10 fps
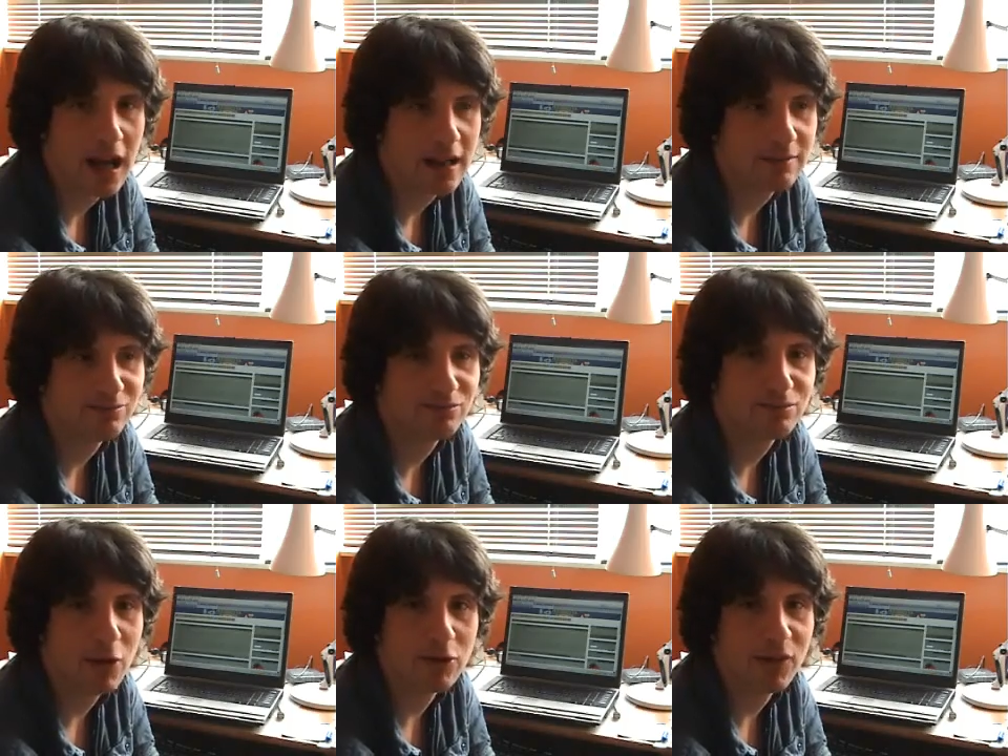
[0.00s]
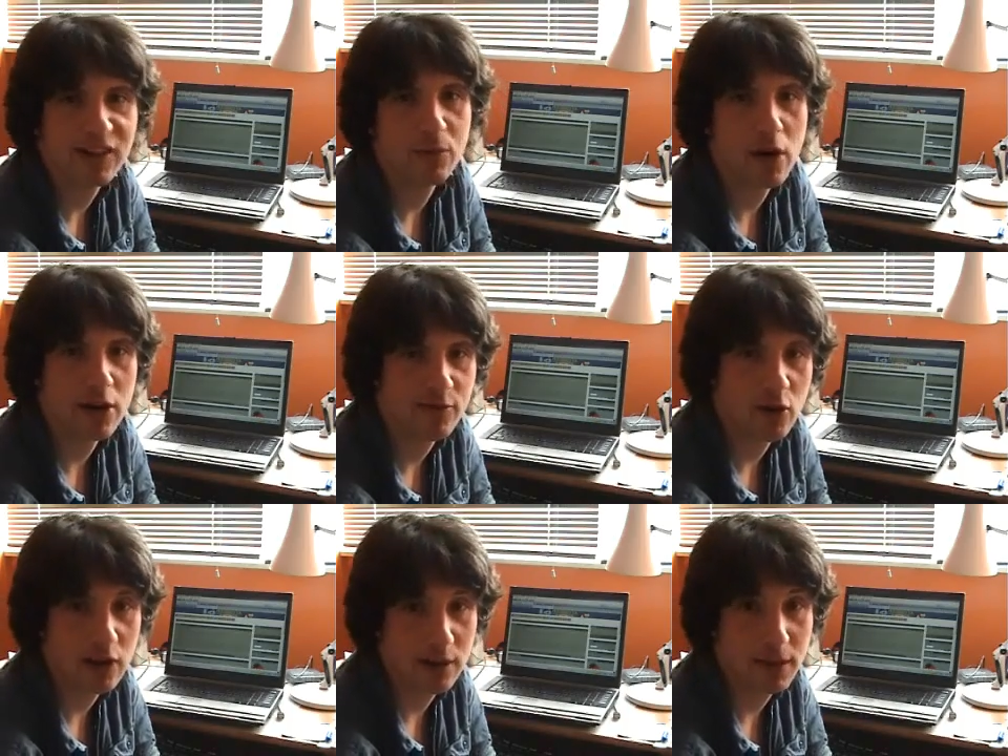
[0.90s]
Most of it isn't worth
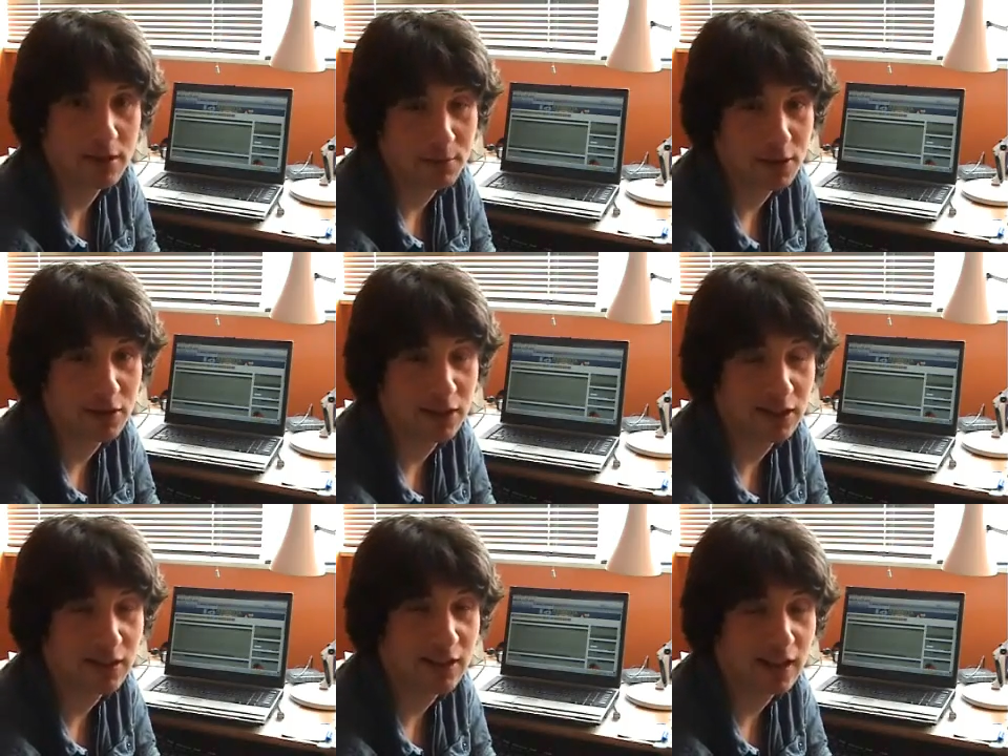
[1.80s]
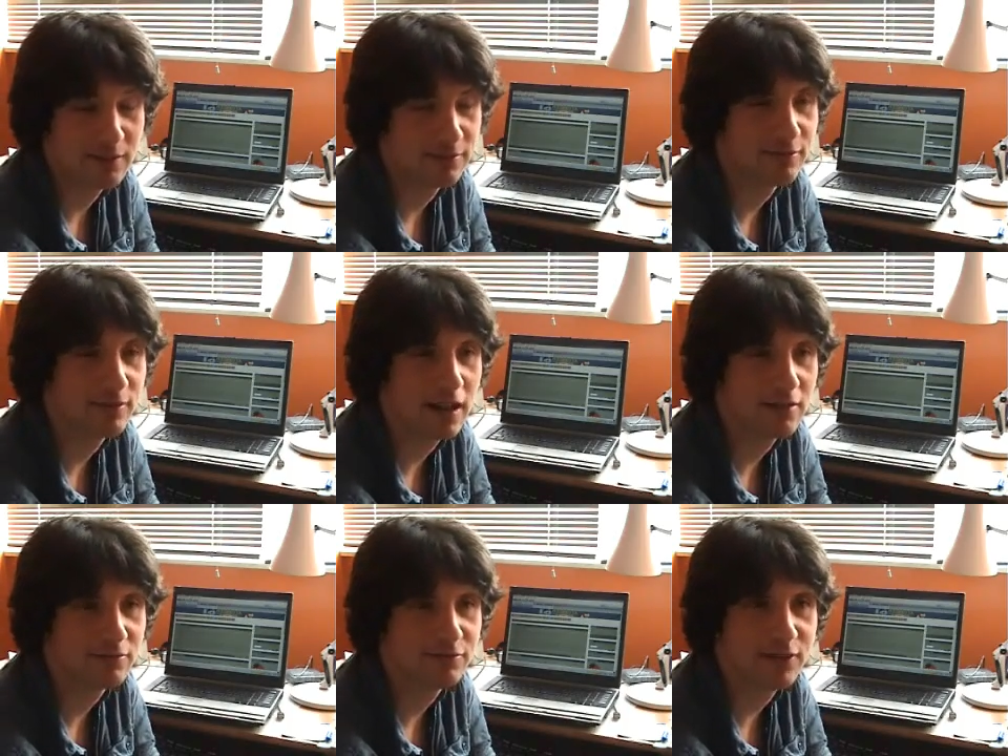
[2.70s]
vlogging about because it's
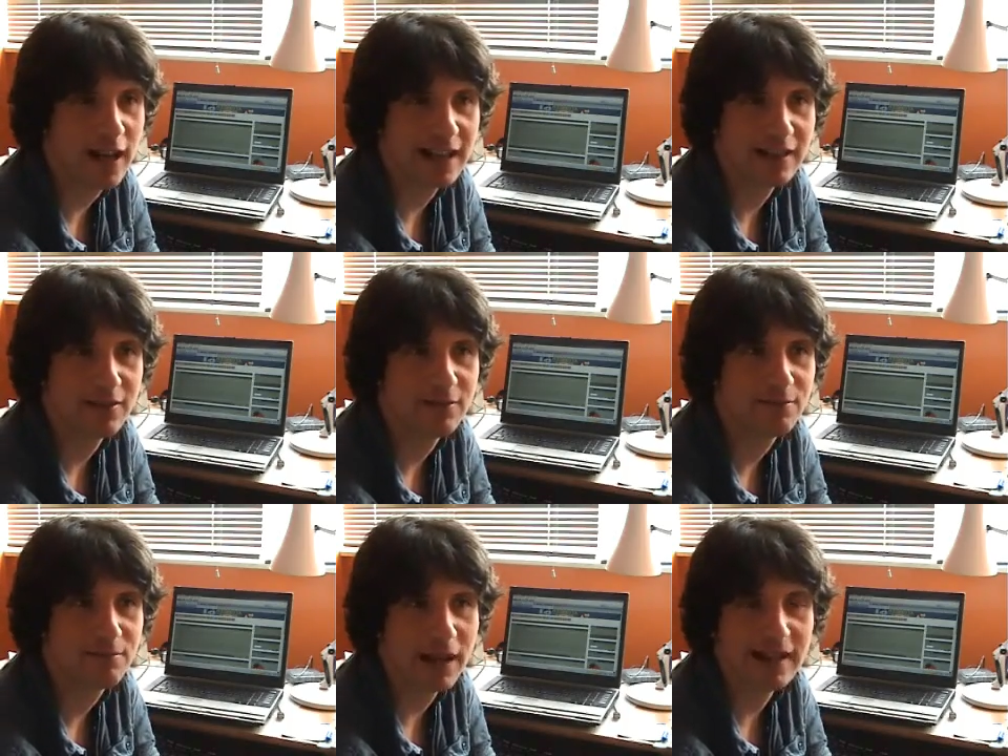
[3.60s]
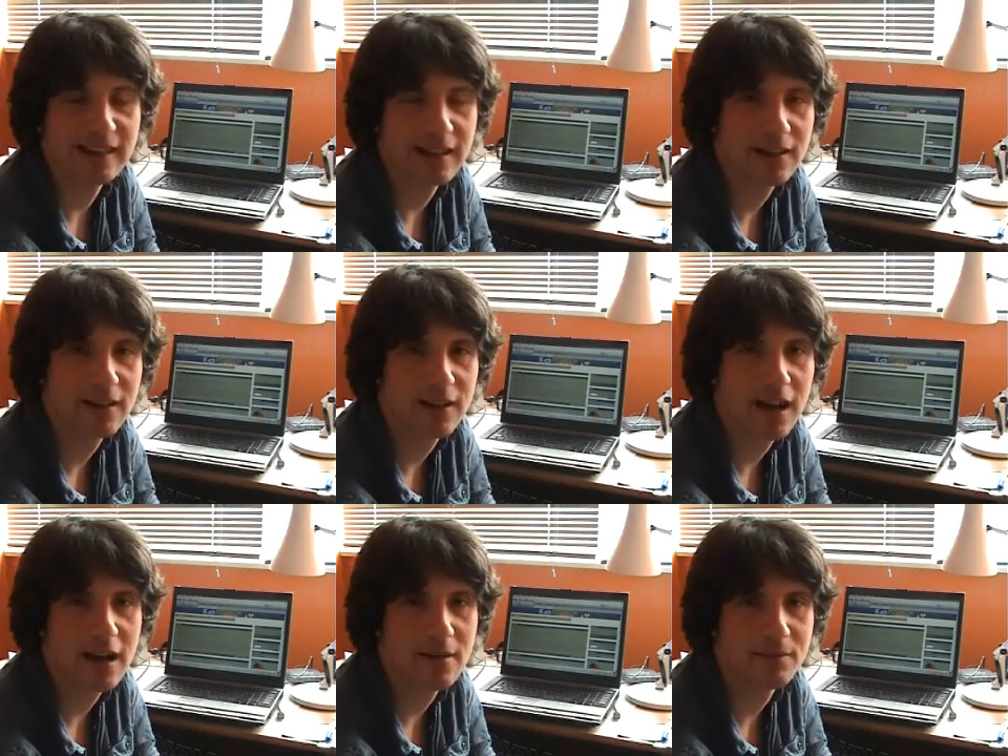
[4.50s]
fairly basic,
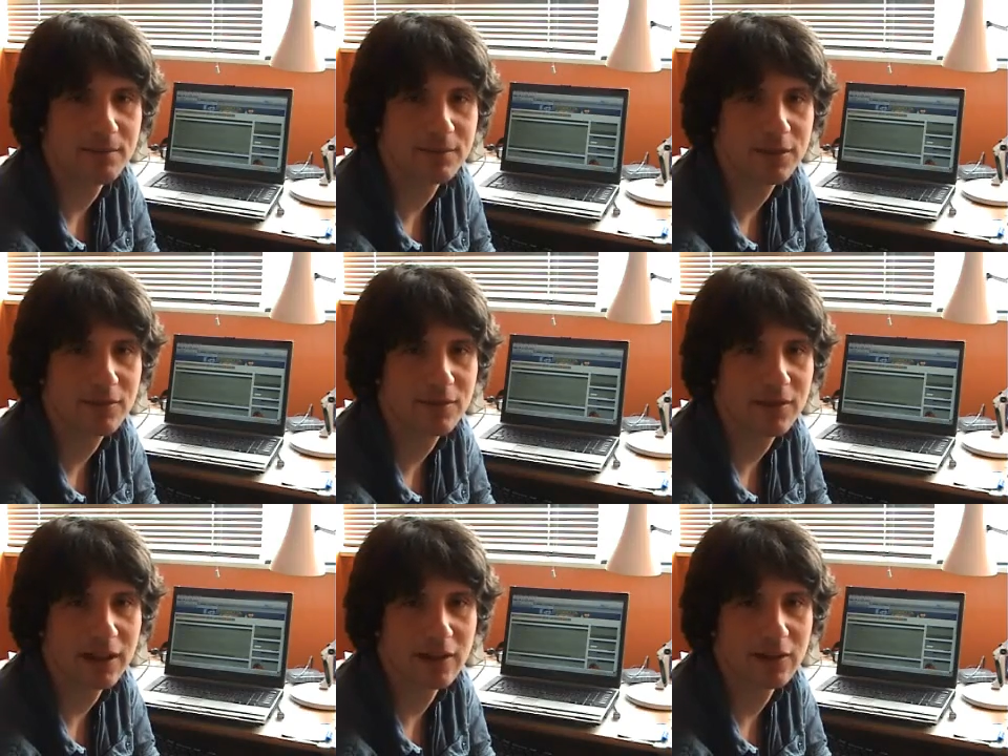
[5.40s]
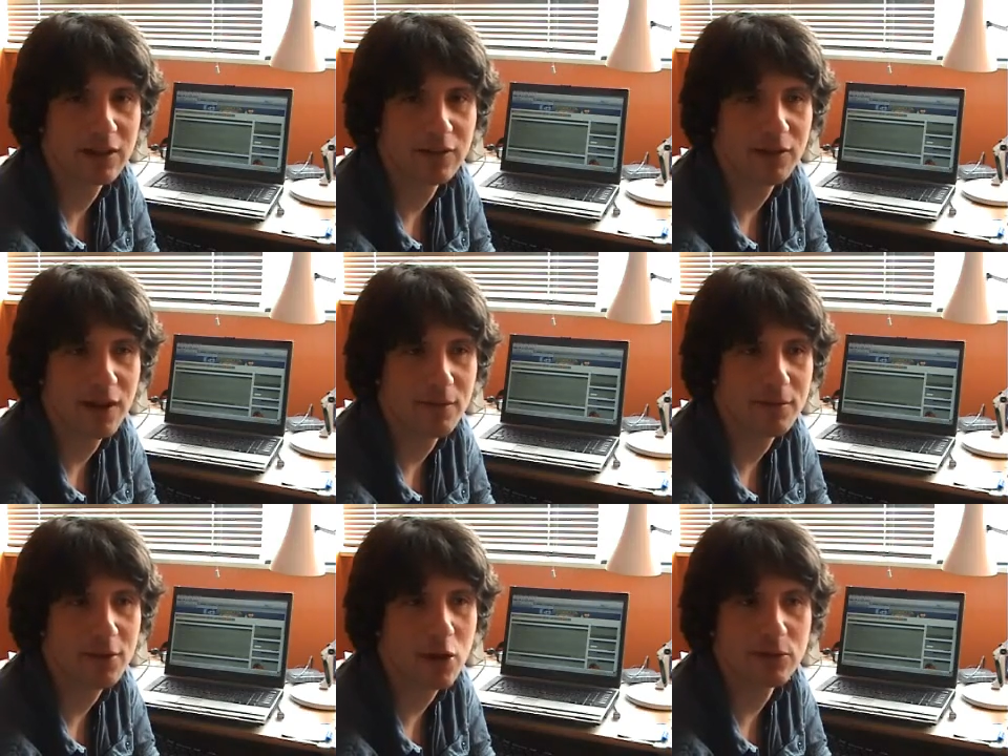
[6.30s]
little
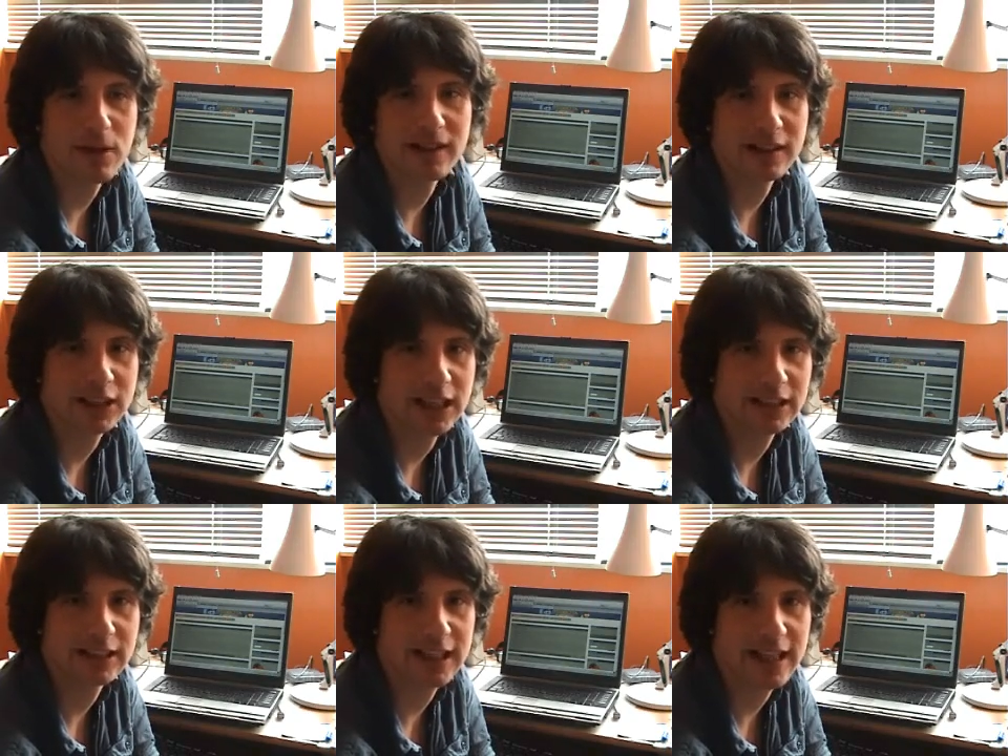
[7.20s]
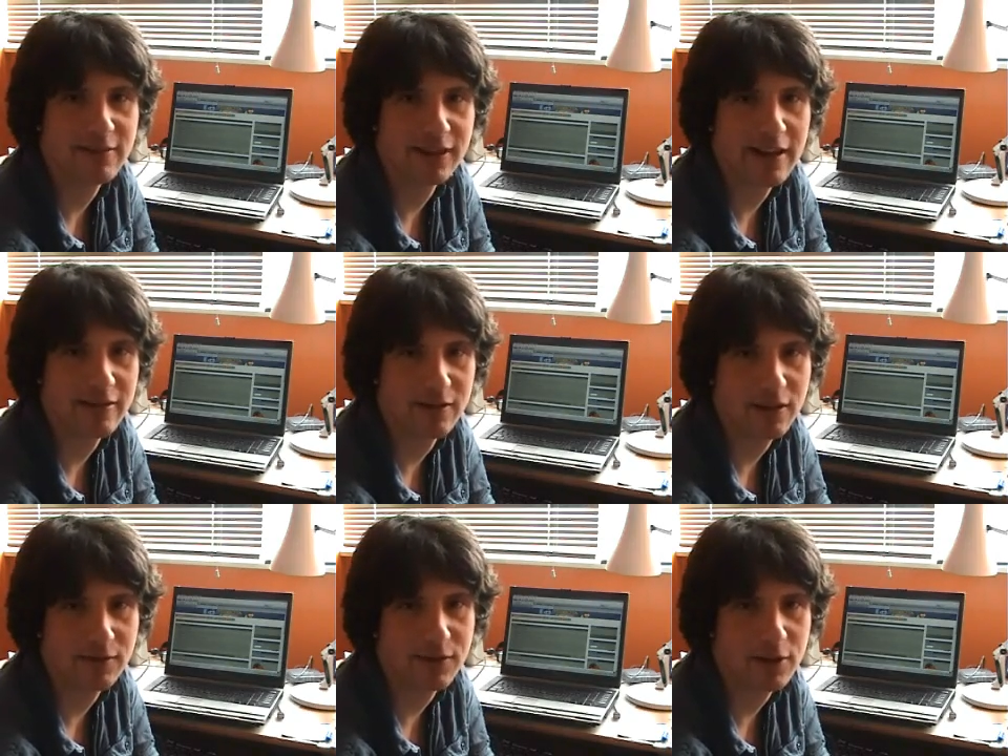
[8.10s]
cosmetic changes here and there,
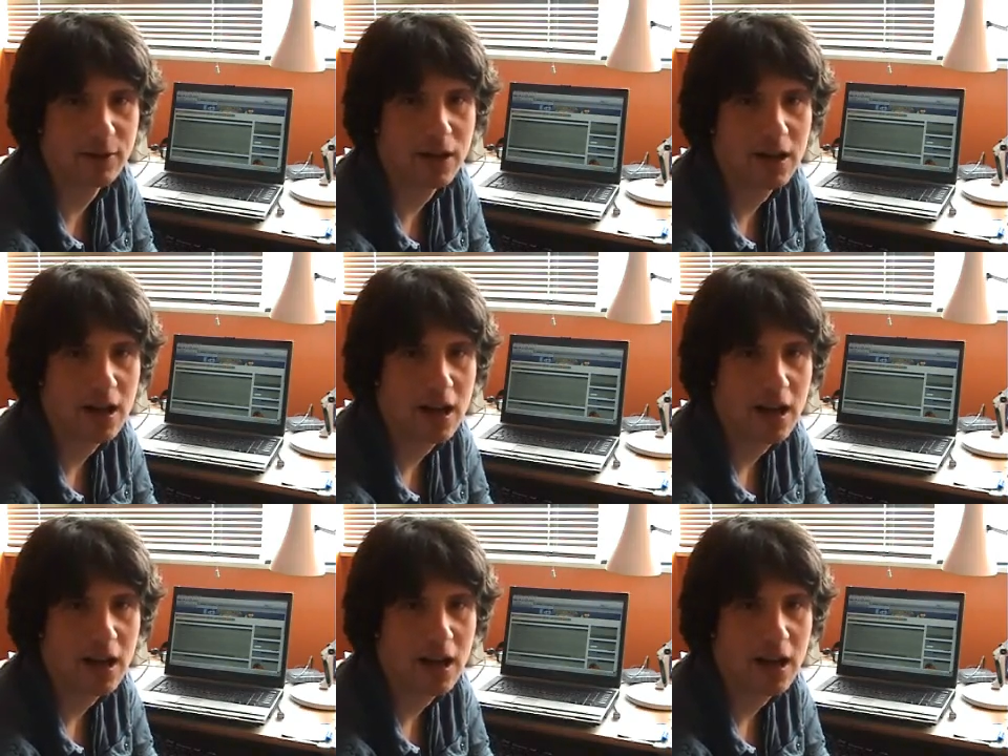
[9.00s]
and a few